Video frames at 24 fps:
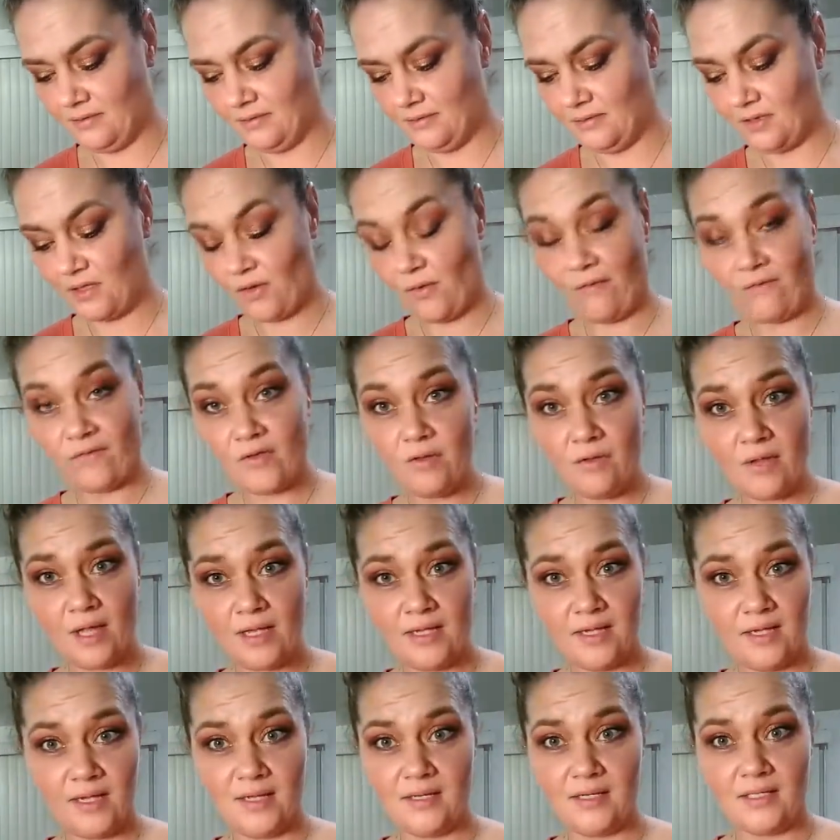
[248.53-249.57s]
So if you
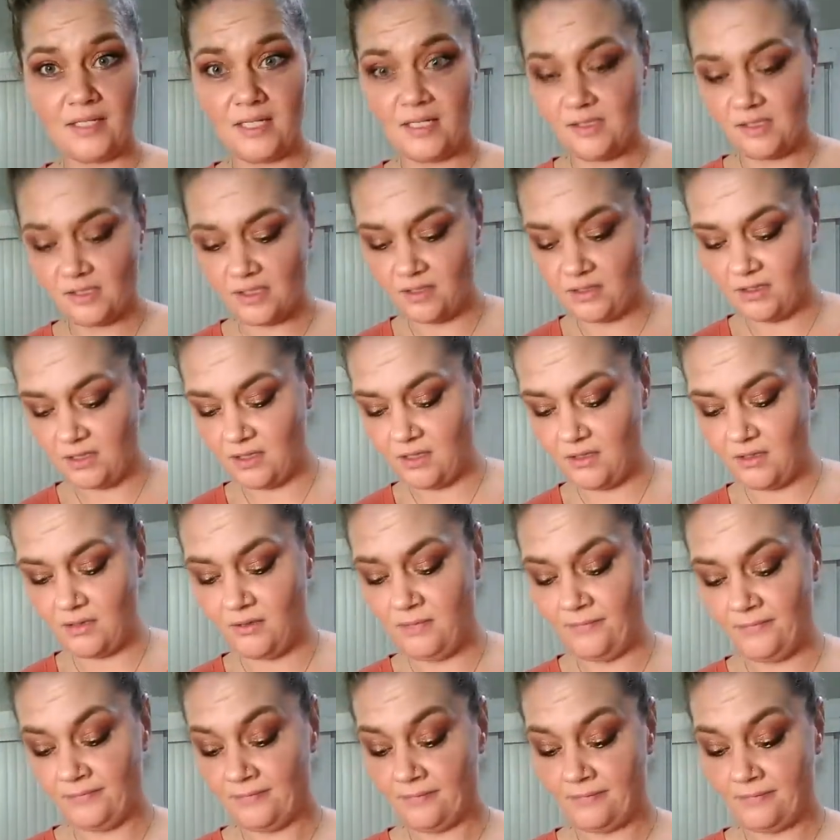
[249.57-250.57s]
like it and it tastes good to you,